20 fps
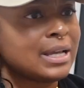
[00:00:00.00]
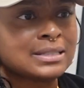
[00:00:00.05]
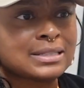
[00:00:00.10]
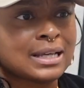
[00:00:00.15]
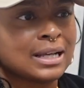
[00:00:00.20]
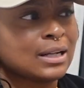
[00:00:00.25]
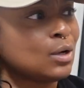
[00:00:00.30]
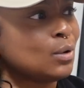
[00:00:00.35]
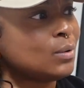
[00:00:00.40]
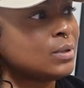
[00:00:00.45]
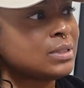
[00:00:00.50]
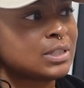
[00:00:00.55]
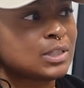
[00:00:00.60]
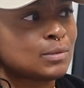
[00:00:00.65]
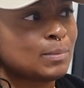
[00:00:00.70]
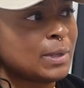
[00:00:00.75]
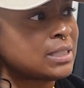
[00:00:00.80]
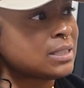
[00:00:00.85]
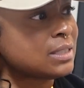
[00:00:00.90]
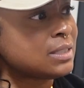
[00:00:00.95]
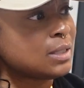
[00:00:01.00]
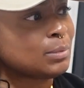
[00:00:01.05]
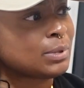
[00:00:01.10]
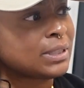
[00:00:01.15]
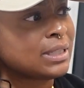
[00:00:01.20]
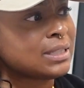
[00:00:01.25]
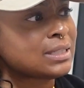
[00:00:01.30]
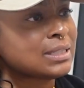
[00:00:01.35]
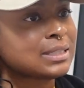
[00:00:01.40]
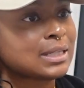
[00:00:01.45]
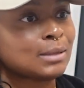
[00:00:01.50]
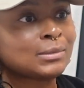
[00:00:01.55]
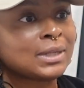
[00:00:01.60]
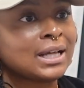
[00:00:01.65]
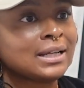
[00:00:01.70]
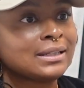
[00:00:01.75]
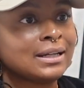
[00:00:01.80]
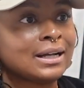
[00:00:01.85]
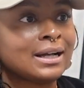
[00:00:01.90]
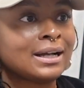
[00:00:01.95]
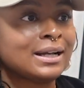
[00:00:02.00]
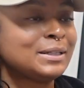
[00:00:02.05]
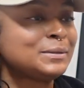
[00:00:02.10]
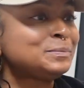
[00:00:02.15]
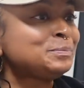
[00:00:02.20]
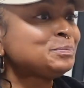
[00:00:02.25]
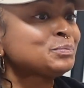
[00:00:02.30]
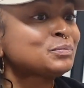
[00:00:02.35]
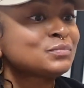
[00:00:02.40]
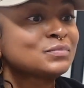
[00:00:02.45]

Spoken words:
as I go into spaces and places, I'm like, God,